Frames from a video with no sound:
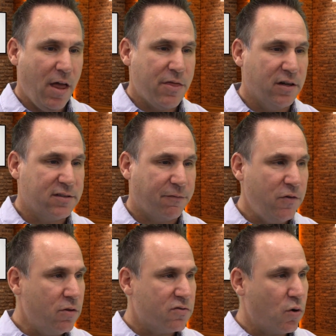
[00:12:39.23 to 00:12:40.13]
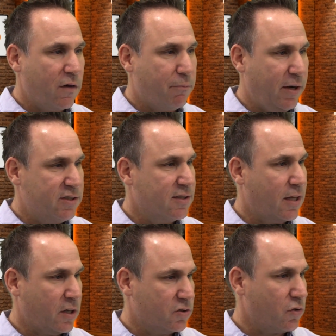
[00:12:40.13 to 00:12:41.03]
there's a few sort of breaches
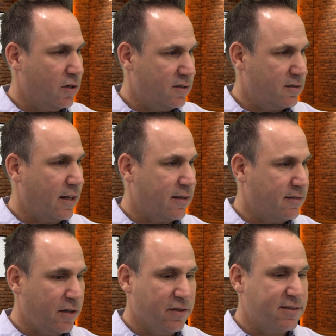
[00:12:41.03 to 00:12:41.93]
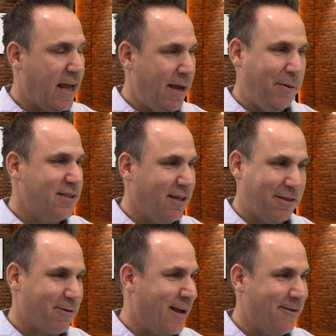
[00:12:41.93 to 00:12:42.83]
that they're starting to, that they see. There's the APT
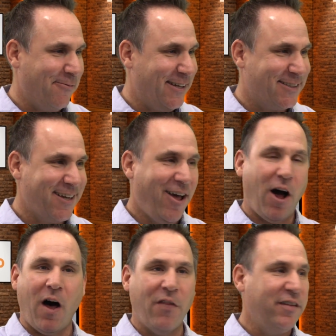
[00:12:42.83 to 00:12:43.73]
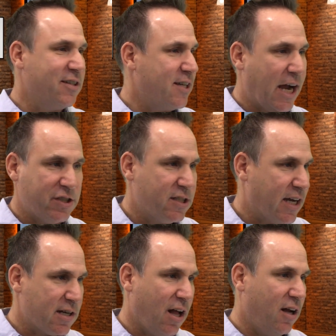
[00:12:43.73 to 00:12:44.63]
threat, which all these detection
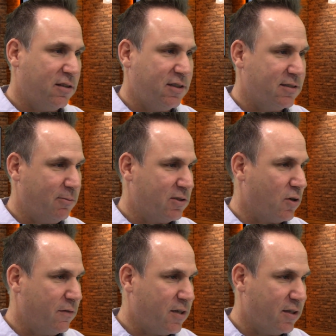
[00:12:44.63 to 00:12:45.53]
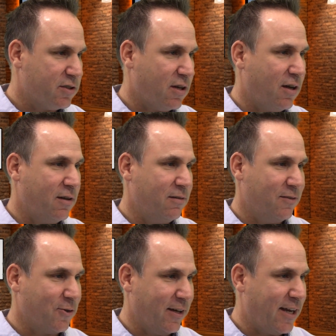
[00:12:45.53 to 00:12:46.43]
technologies that we sort of touched on
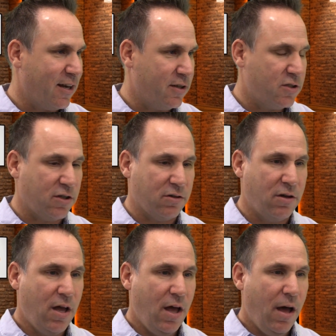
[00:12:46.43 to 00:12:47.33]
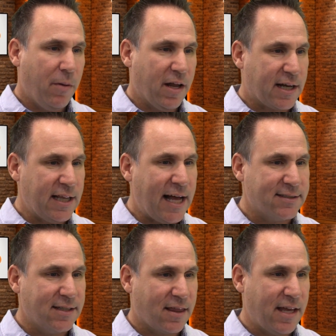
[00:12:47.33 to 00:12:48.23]
sort of get into, but a
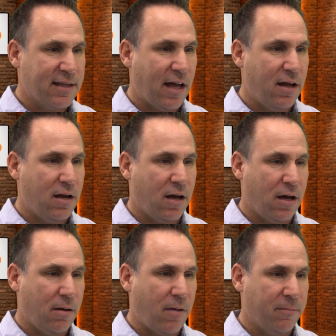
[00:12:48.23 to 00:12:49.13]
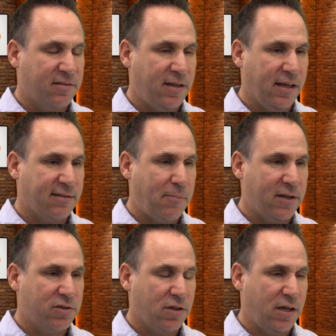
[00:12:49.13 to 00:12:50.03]
classic thing that um, I'm seeing,
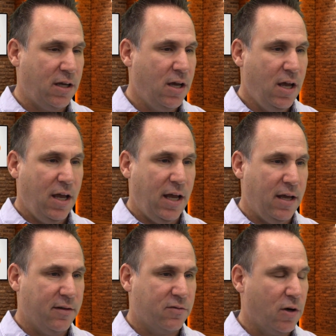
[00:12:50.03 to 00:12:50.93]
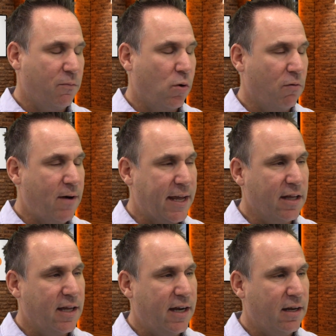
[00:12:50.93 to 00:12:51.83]
especially in sort of more
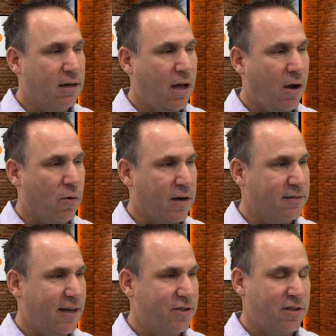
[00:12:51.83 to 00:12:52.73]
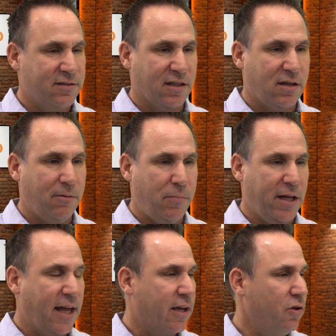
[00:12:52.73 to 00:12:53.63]
regulated uh, organizations, it could
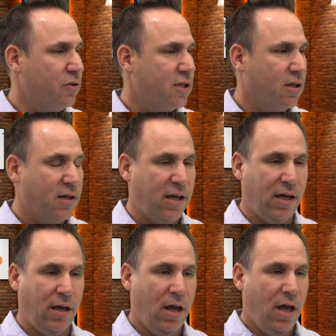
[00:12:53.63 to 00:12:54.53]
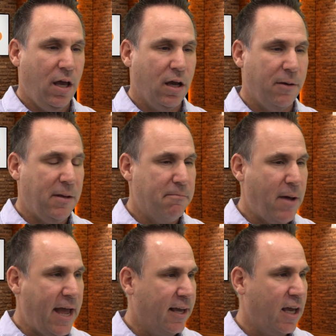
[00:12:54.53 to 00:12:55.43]
be like a utility, could be
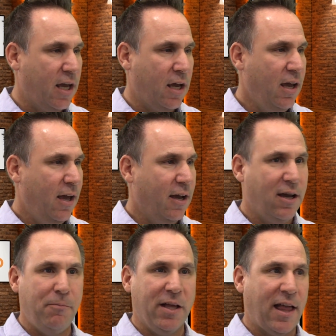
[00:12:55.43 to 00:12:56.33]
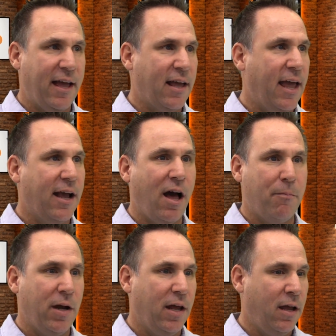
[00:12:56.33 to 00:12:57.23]
banking. Mm-hmm. It could mm-hmm. be like a
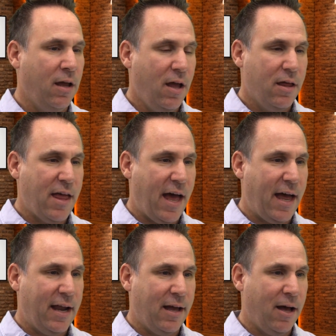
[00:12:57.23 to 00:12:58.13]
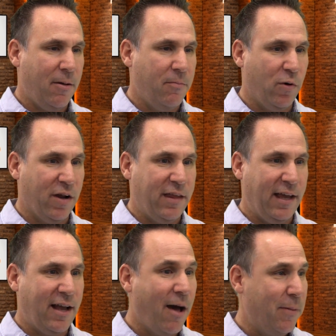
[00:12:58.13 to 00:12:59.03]
company that um, where
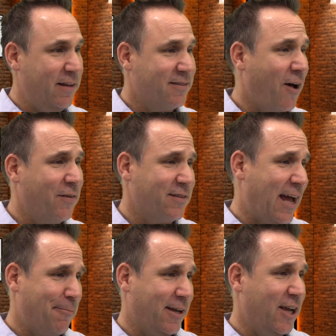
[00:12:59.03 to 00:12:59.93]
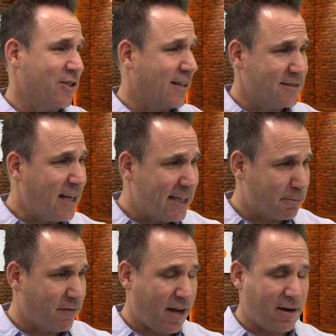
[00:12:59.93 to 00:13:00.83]
the company itself is an application, like a SaaS
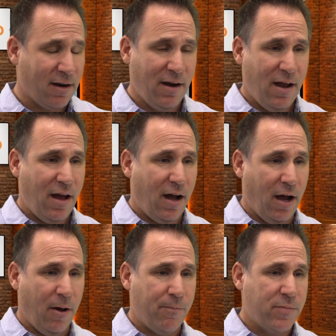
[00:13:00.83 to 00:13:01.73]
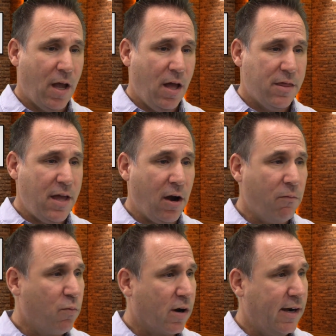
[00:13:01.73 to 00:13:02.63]
provider. Um, they're
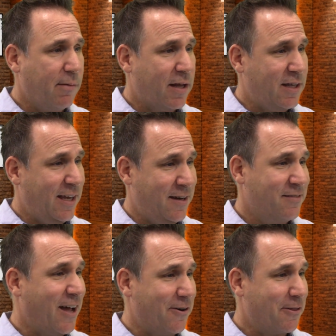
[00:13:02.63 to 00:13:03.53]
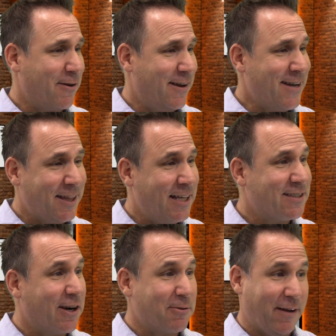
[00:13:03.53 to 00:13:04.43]
worried about the insider threat, not the
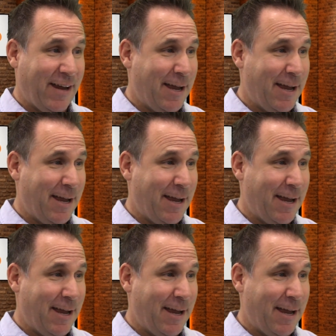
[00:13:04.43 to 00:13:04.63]
insider threat of